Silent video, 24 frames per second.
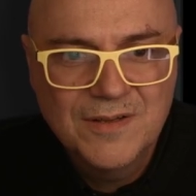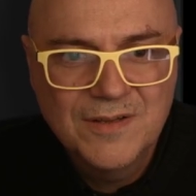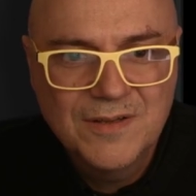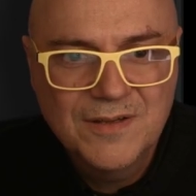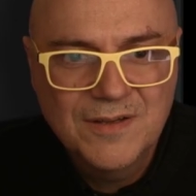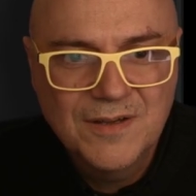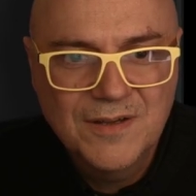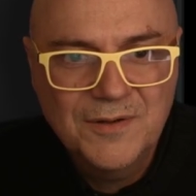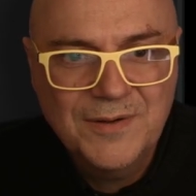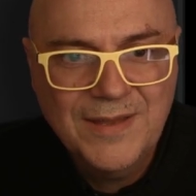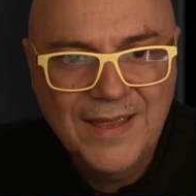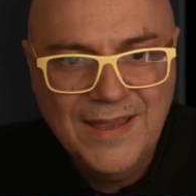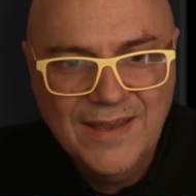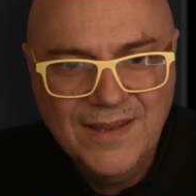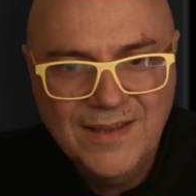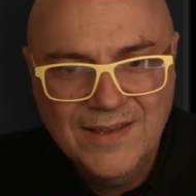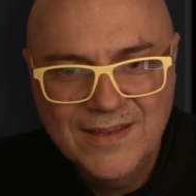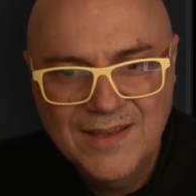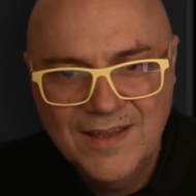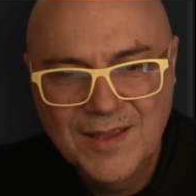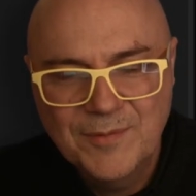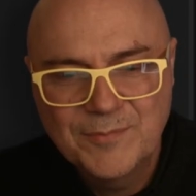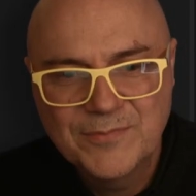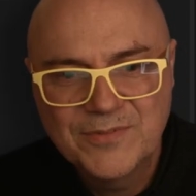Okay,
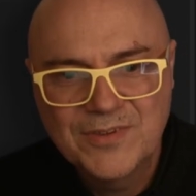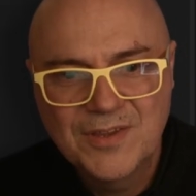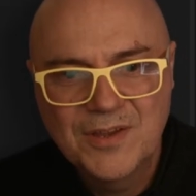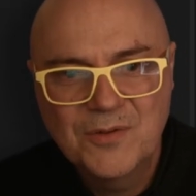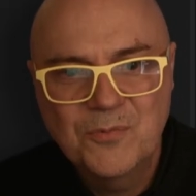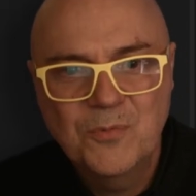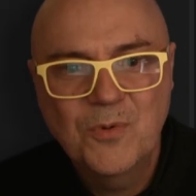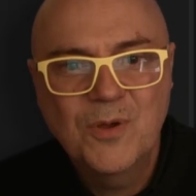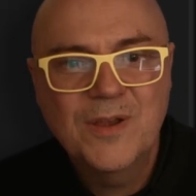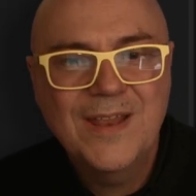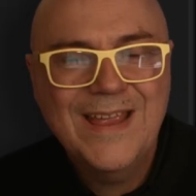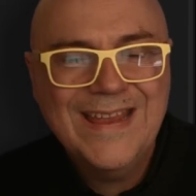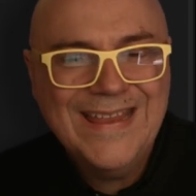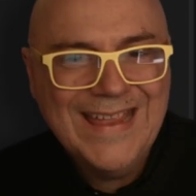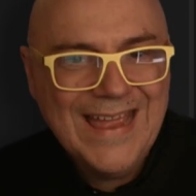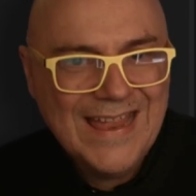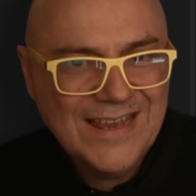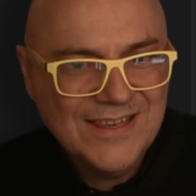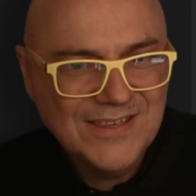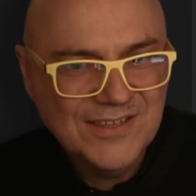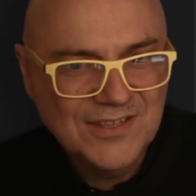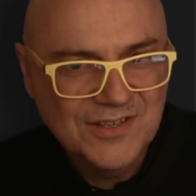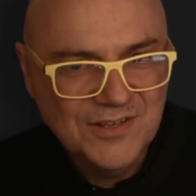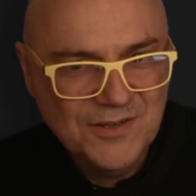yeah, so what I can
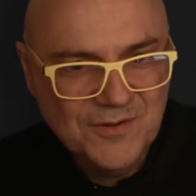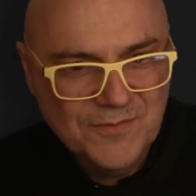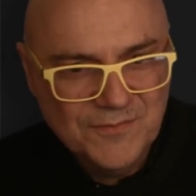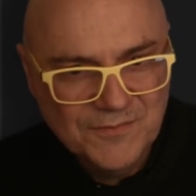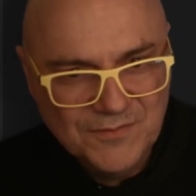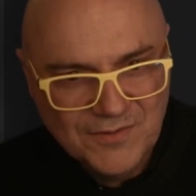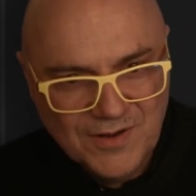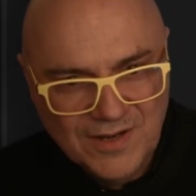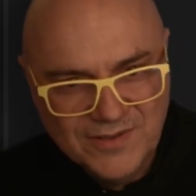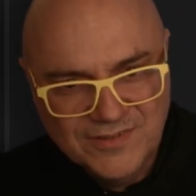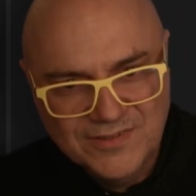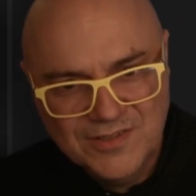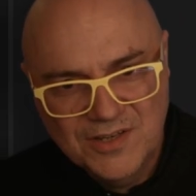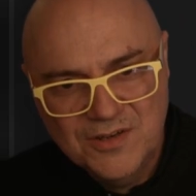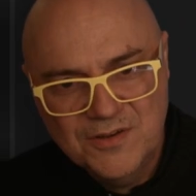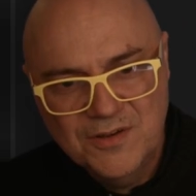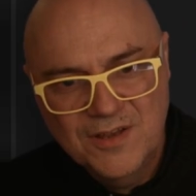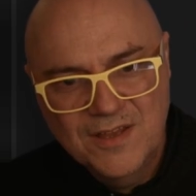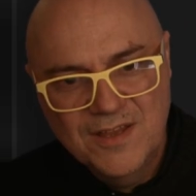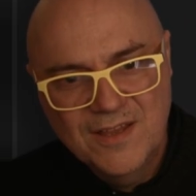do, right, so